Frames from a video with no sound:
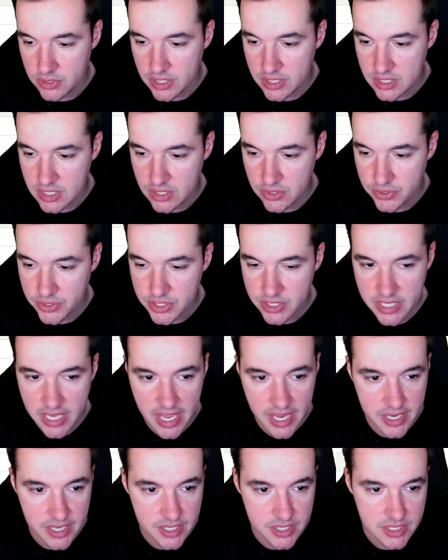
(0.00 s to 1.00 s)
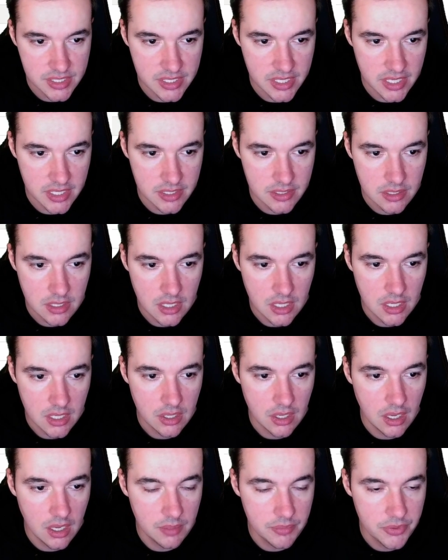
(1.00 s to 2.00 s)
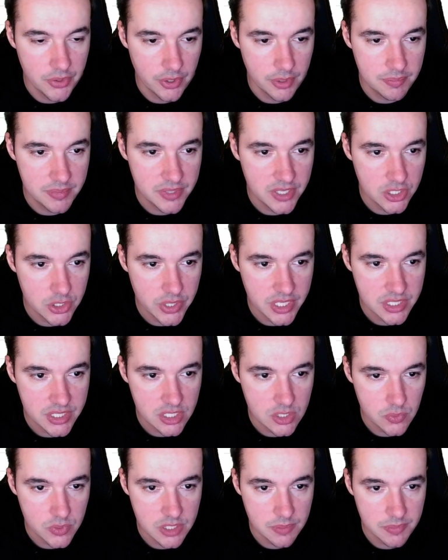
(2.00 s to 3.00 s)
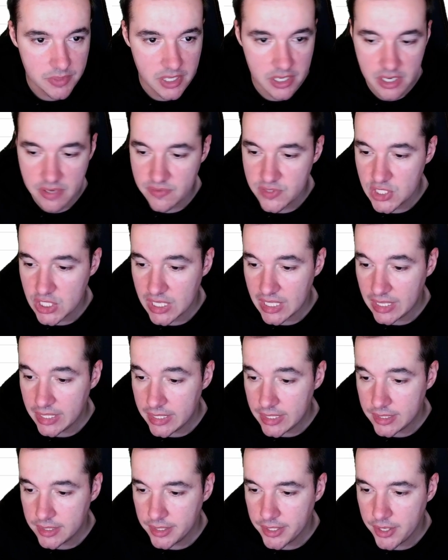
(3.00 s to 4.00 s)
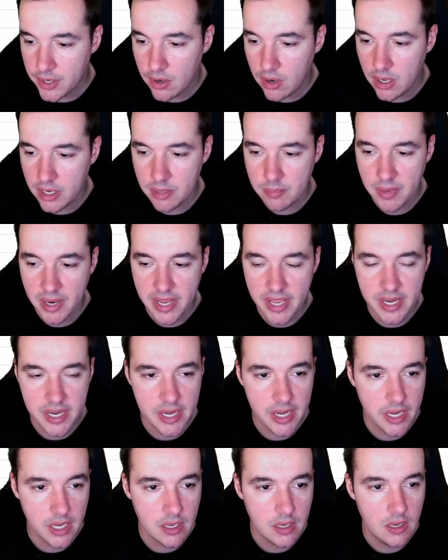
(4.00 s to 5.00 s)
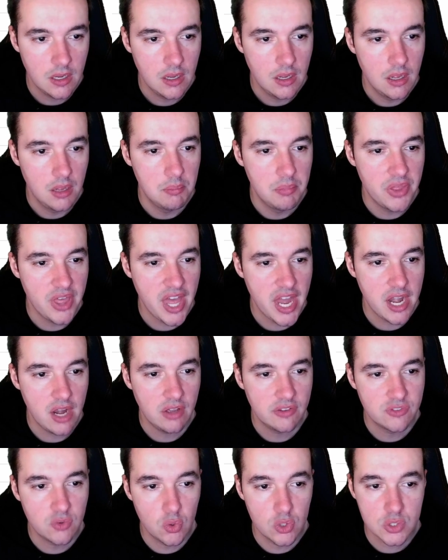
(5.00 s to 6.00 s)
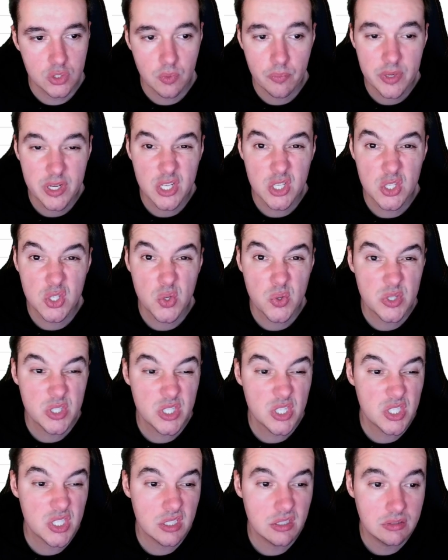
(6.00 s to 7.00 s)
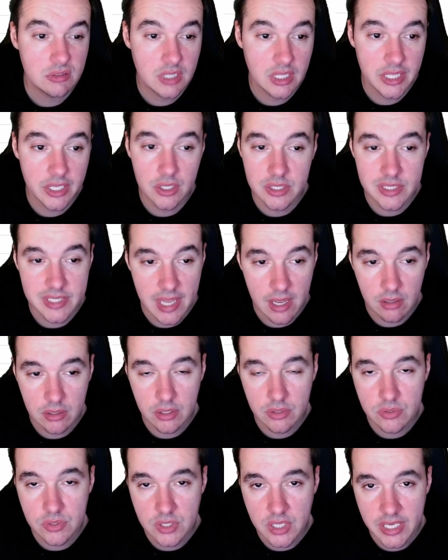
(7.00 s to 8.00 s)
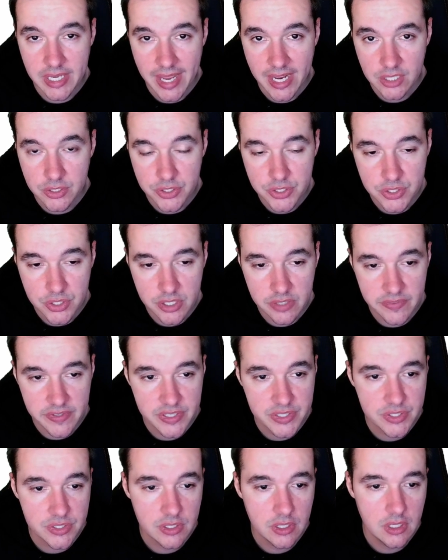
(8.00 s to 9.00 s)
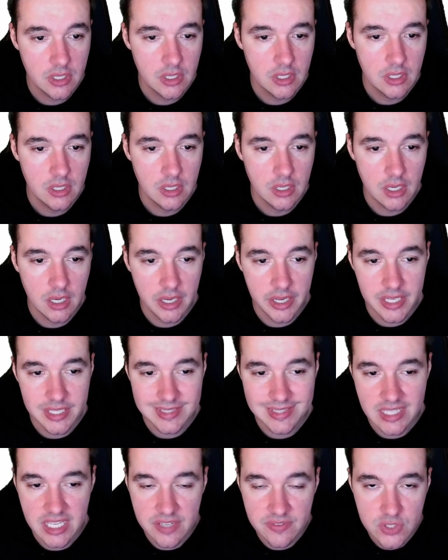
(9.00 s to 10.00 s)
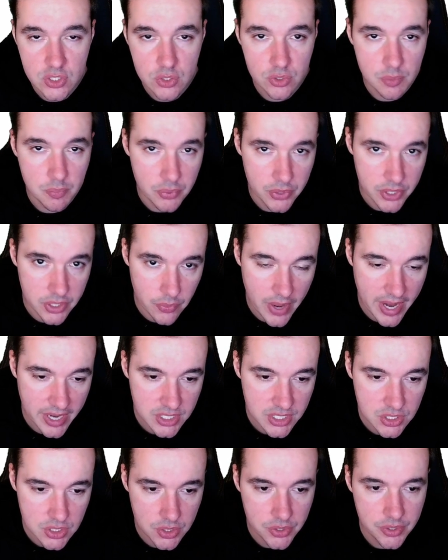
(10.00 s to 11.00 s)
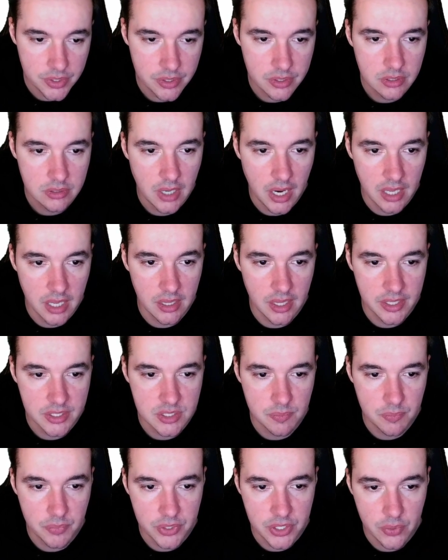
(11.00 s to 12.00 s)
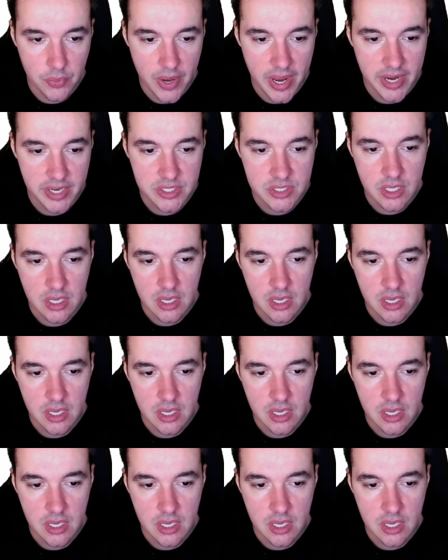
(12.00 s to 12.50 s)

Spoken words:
see their status and their IP addresses, which I'm going to need to clean later on in my editing. But then, of course, what we need to do is just click on download connector service. It gives you the prereqs here, highlights the prereqs,